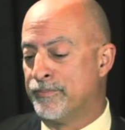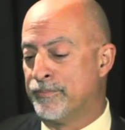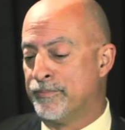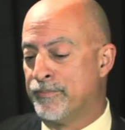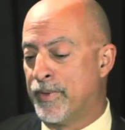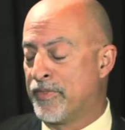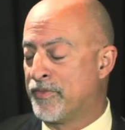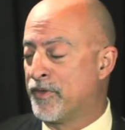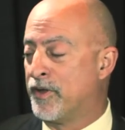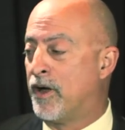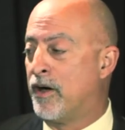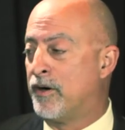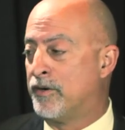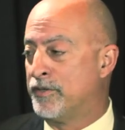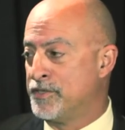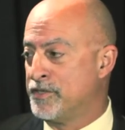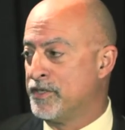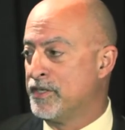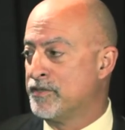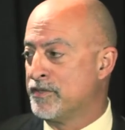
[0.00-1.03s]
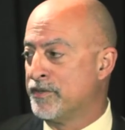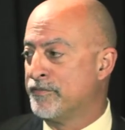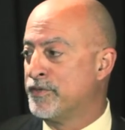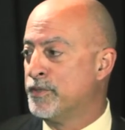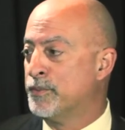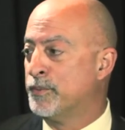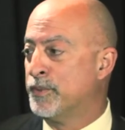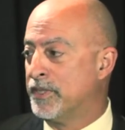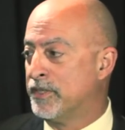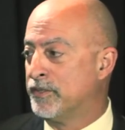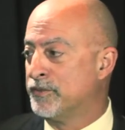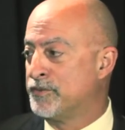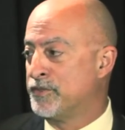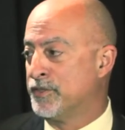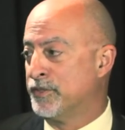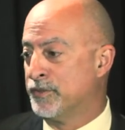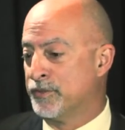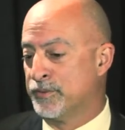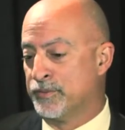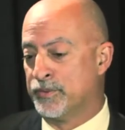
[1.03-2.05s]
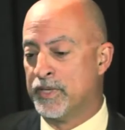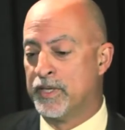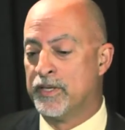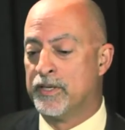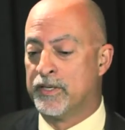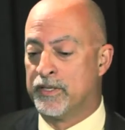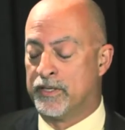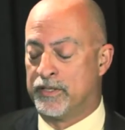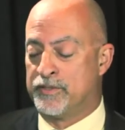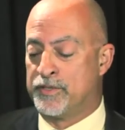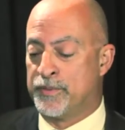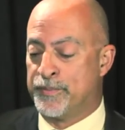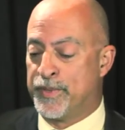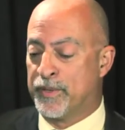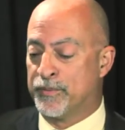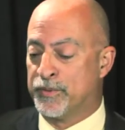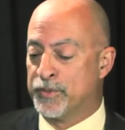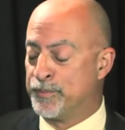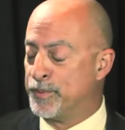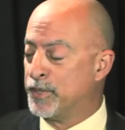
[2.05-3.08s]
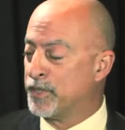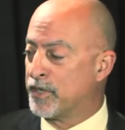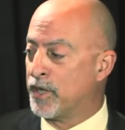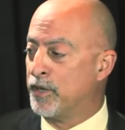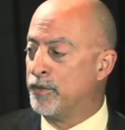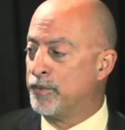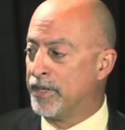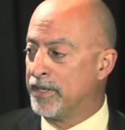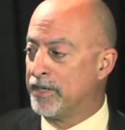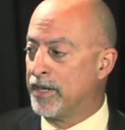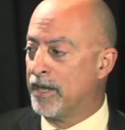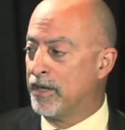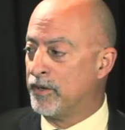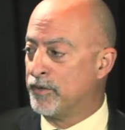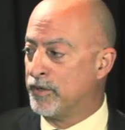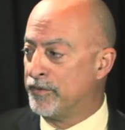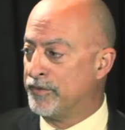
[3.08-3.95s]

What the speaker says: methodologies, if you will, to be able to put coating down